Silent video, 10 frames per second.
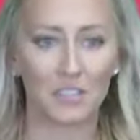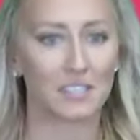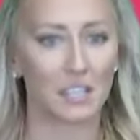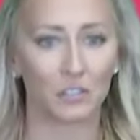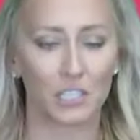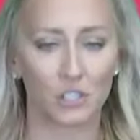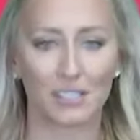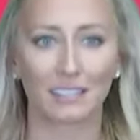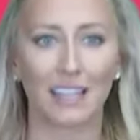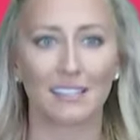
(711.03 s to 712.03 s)
the single
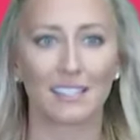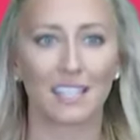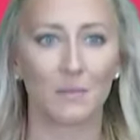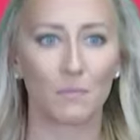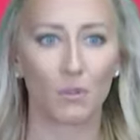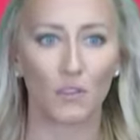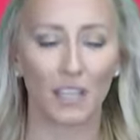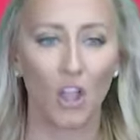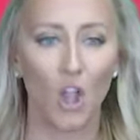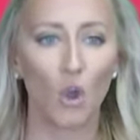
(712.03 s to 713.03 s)
digits. Let's keep
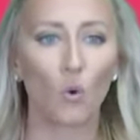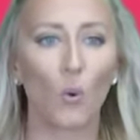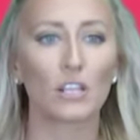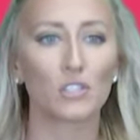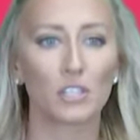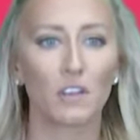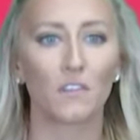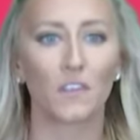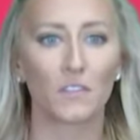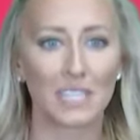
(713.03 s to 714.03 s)
moving. Question
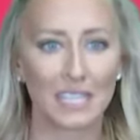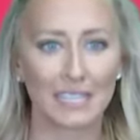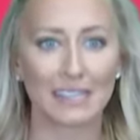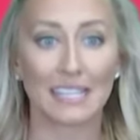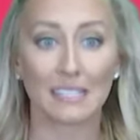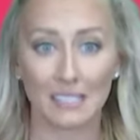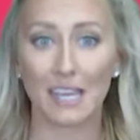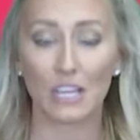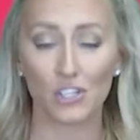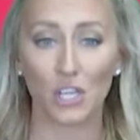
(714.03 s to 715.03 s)
15. This
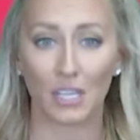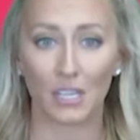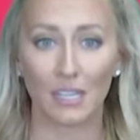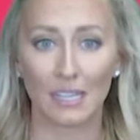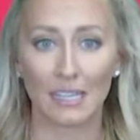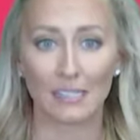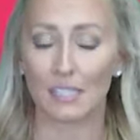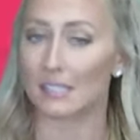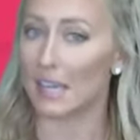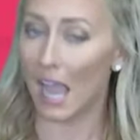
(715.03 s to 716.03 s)
nation
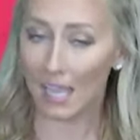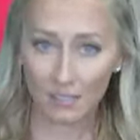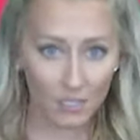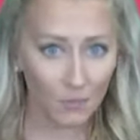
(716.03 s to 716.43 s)
does not